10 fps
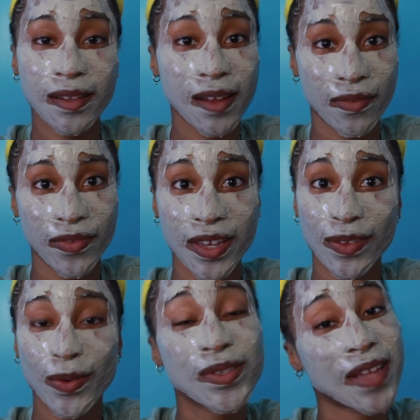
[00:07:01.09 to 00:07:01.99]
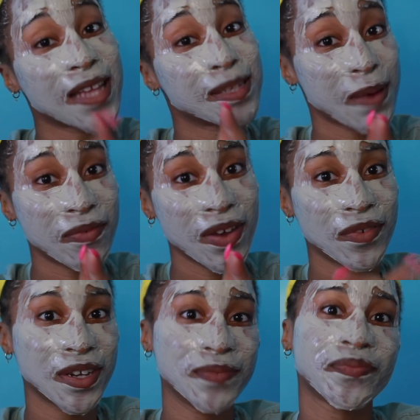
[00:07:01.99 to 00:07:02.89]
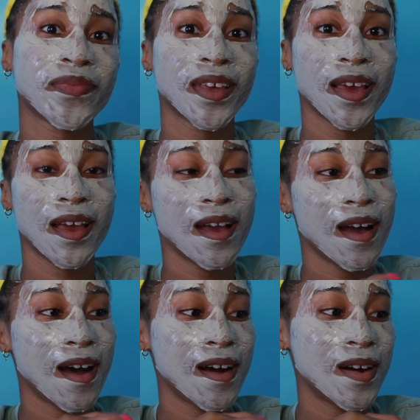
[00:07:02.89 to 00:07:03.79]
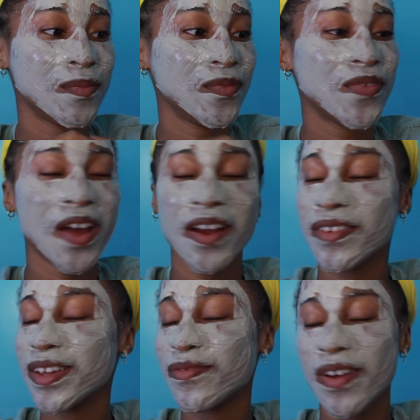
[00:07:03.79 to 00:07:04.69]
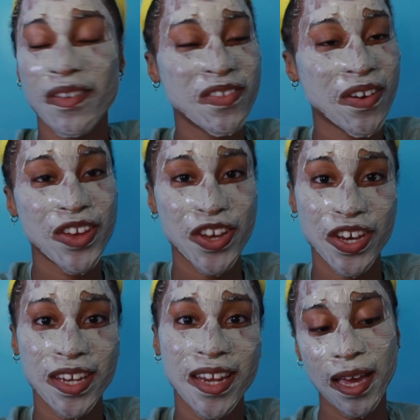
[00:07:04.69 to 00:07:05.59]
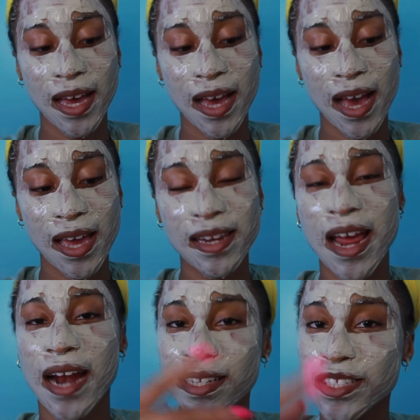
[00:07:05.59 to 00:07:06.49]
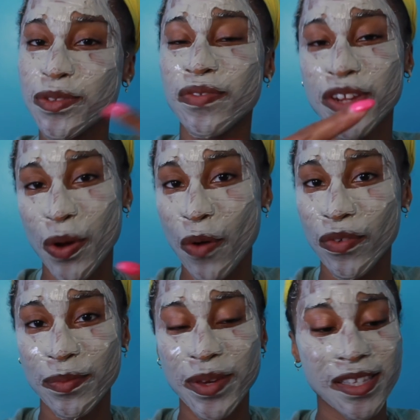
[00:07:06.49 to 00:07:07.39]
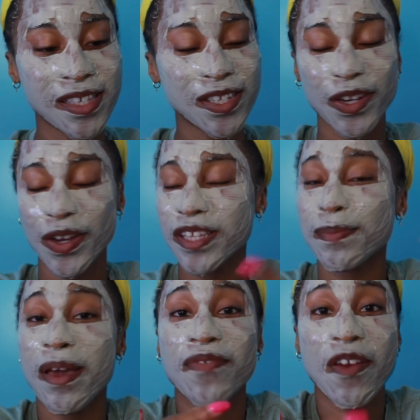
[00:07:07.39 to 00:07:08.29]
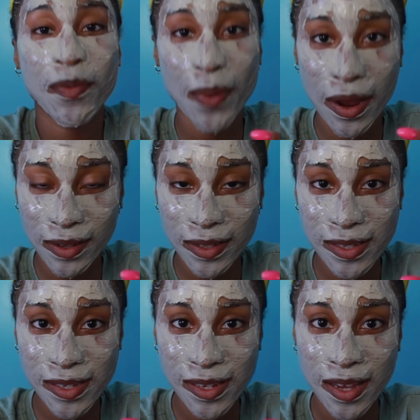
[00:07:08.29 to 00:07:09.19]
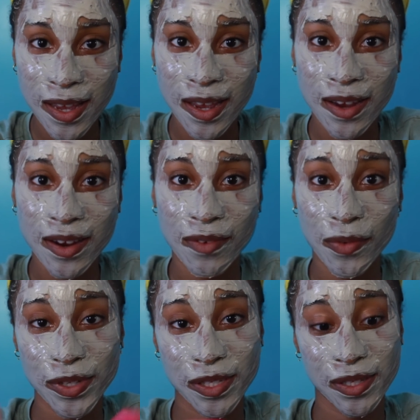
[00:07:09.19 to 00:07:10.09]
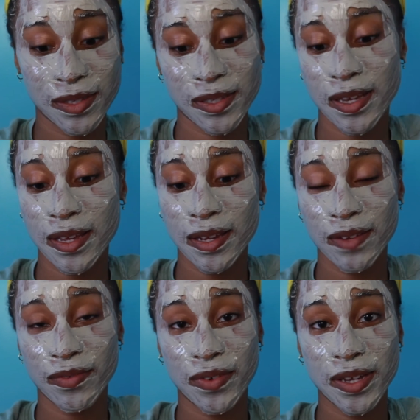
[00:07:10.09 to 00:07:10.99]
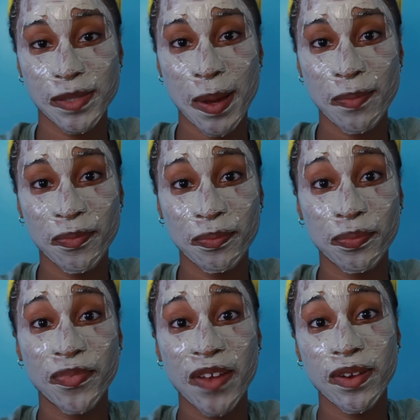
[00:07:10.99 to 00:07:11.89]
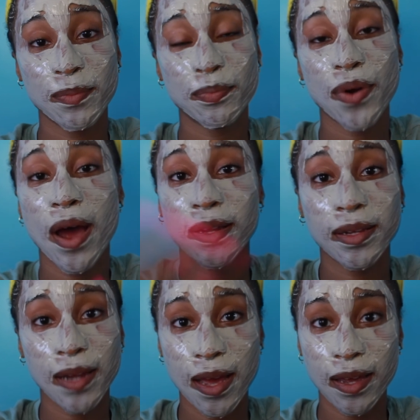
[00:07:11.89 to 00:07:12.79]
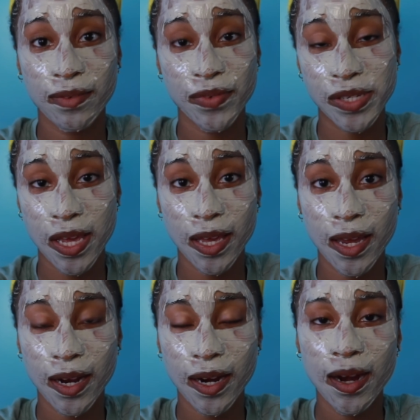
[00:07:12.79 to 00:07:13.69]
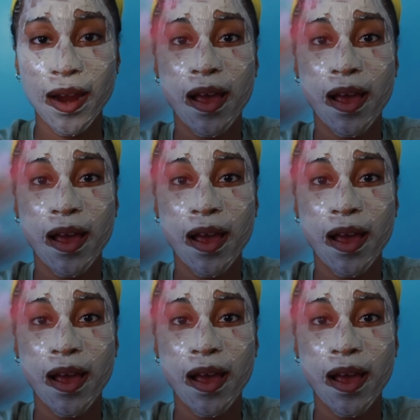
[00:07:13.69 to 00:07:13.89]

Love it. That's my favorite. Very, very, very good. I need to do the video over because it's my favorite product, or it's my favorite product line for skincare.